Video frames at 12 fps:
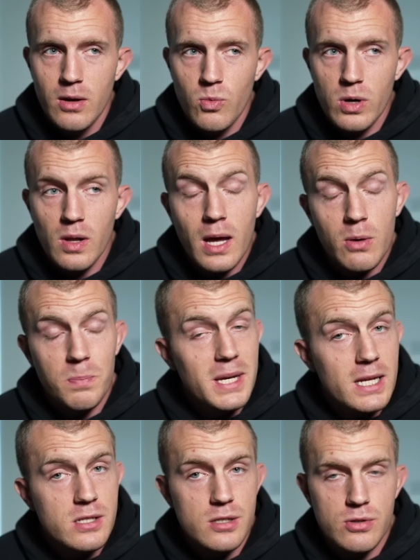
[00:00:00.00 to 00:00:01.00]
would allow
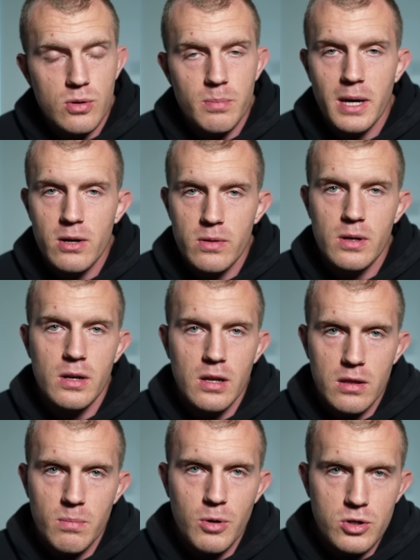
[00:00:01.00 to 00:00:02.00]
me to do it better than
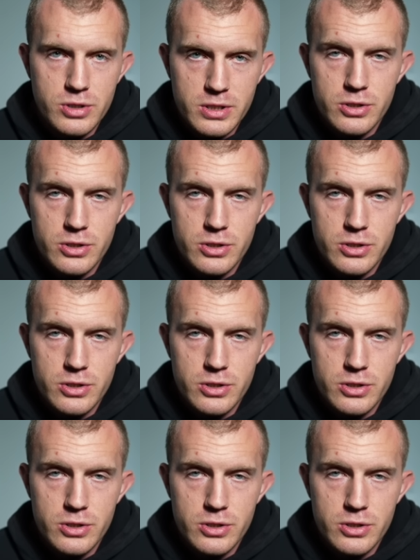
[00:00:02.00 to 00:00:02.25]
another person.